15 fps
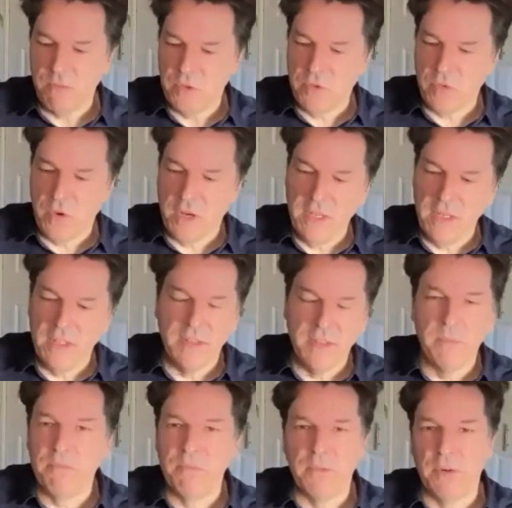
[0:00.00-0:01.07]
struggling to
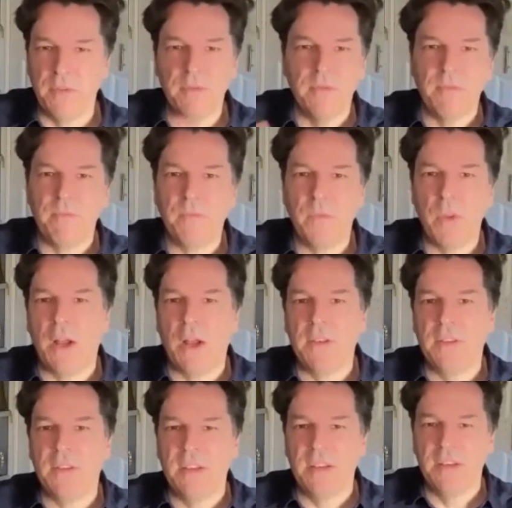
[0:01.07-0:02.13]
sort of not